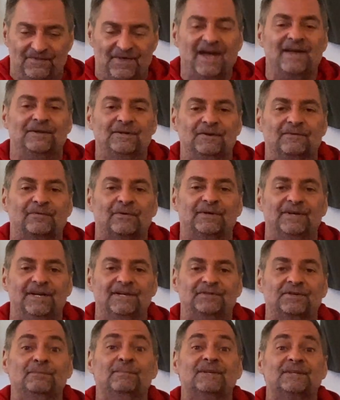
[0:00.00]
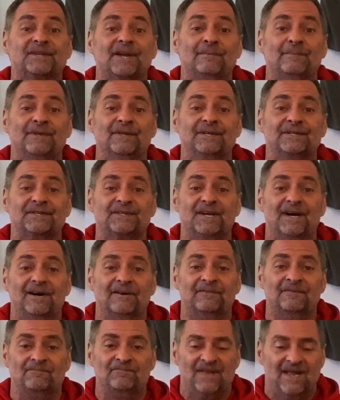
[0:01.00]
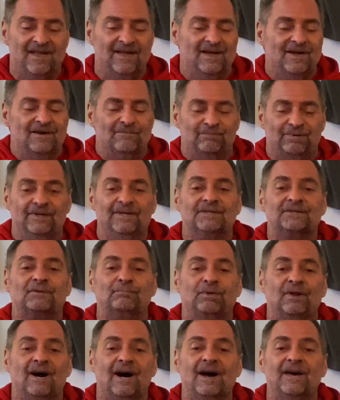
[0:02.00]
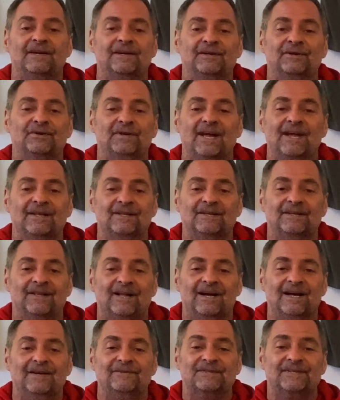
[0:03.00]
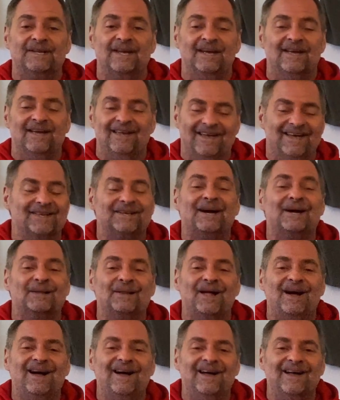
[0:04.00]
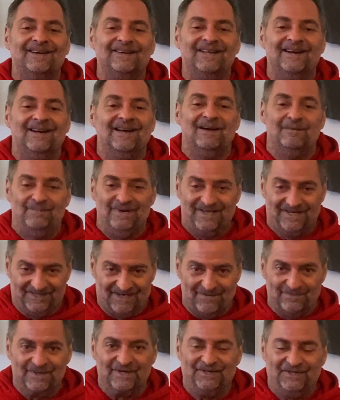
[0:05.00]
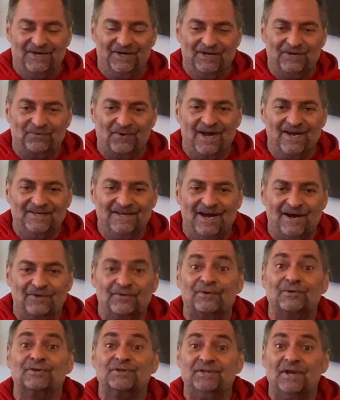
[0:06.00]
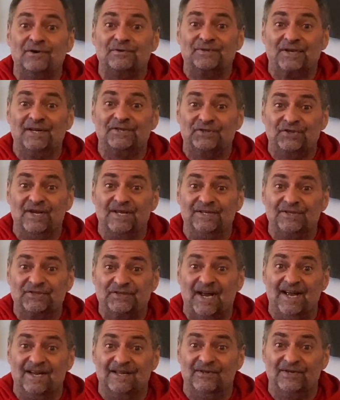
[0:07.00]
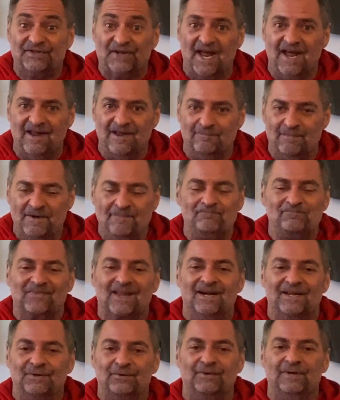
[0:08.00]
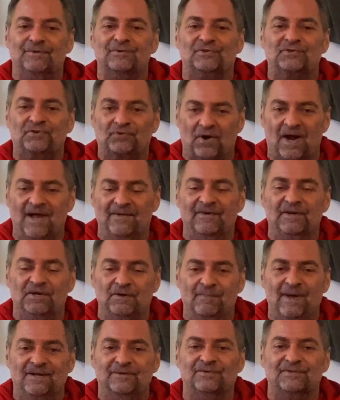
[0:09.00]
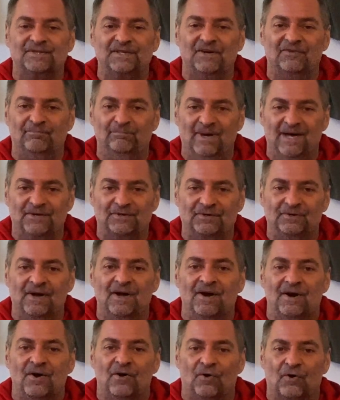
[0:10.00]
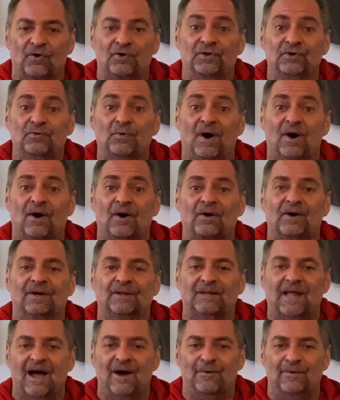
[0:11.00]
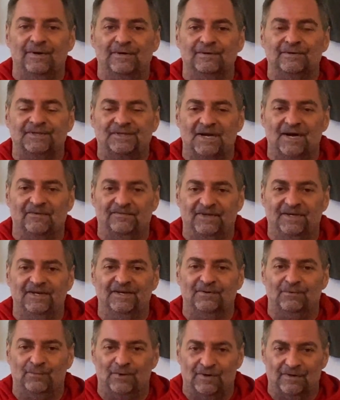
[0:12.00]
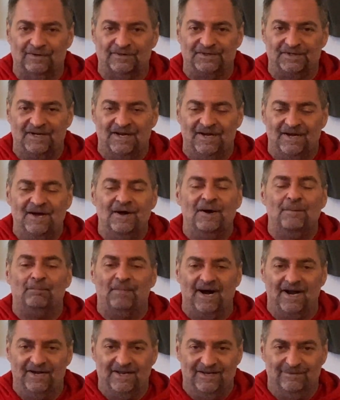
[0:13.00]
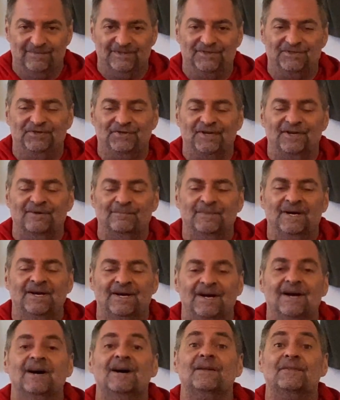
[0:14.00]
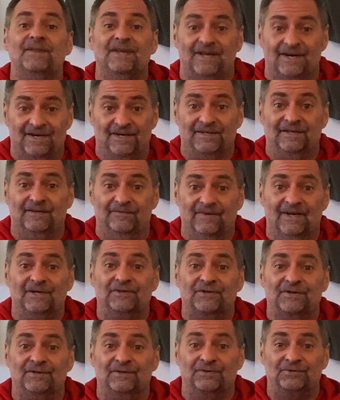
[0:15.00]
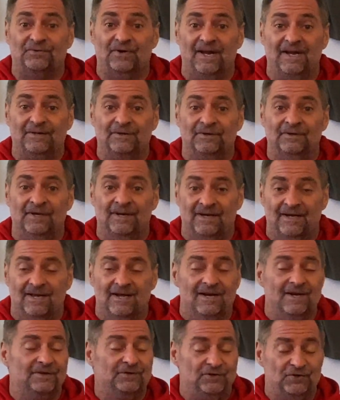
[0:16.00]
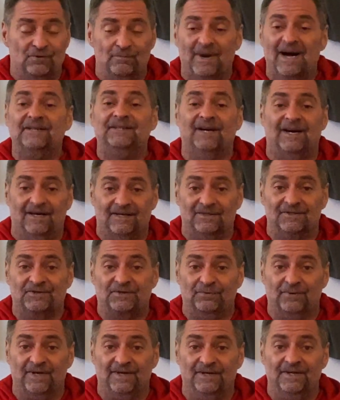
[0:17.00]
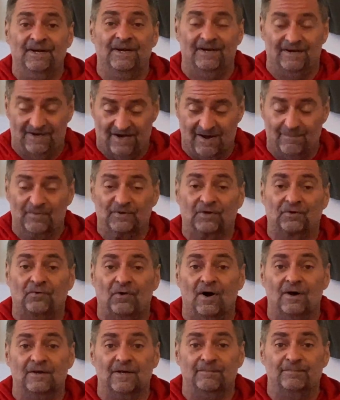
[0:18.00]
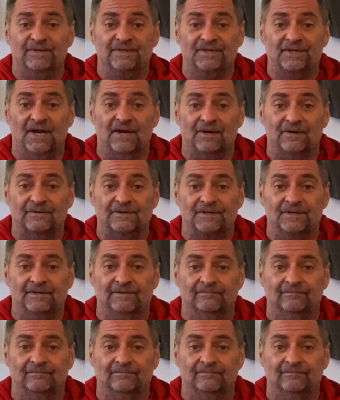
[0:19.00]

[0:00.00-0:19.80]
Thank you for teaching me some of this stuff. Please apply it in your daily lives. And I lied, because I'm going to tell you right now, there is no such thing as staying the same. You're either striving to make yourself better or you are allowing yourself to get worse. My name is Jim, the Unconventional Trainer. Cue my title screen. I'm going to crawl up the stairs.